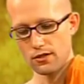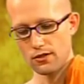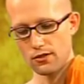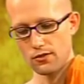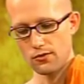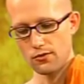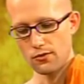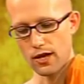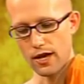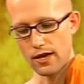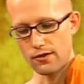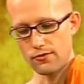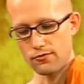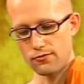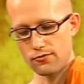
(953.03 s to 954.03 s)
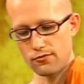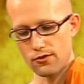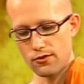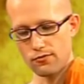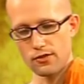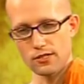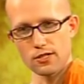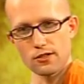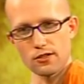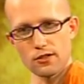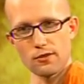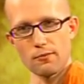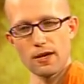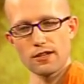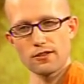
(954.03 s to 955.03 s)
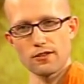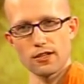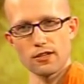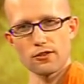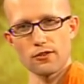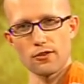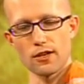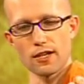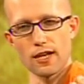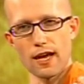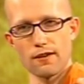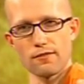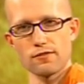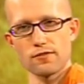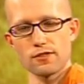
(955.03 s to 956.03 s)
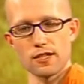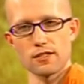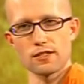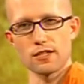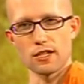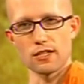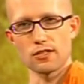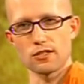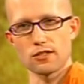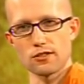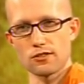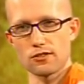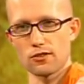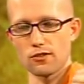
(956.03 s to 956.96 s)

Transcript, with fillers: you have the physical and the mental, then you're going to have sensations.